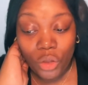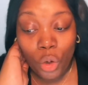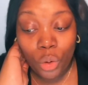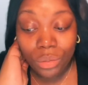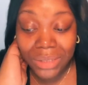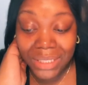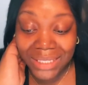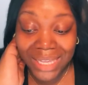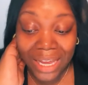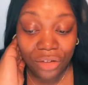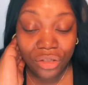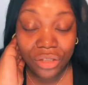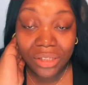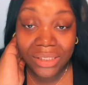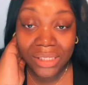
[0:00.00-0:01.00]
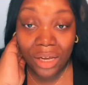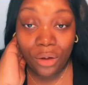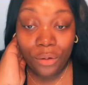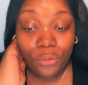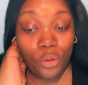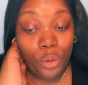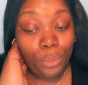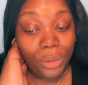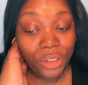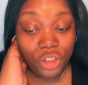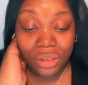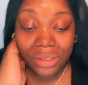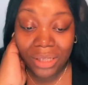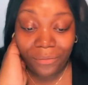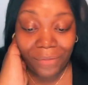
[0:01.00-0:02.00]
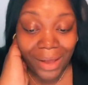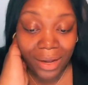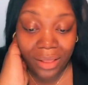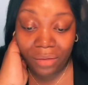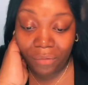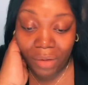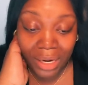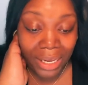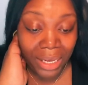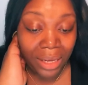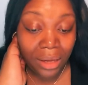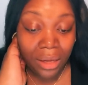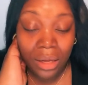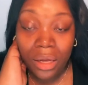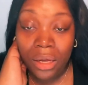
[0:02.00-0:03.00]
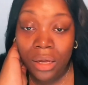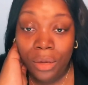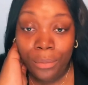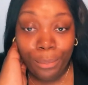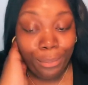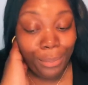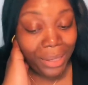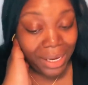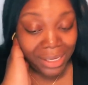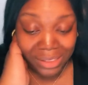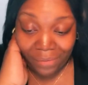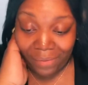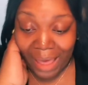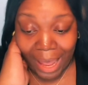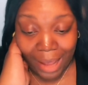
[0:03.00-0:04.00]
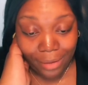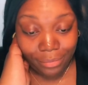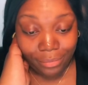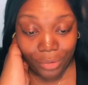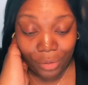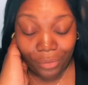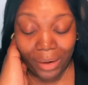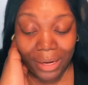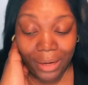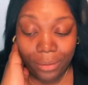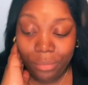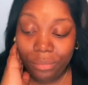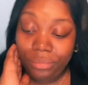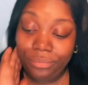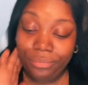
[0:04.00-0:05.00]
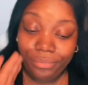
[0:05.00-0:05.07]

Don't discount yourself. Don't put yourself out of the running because of that, all right?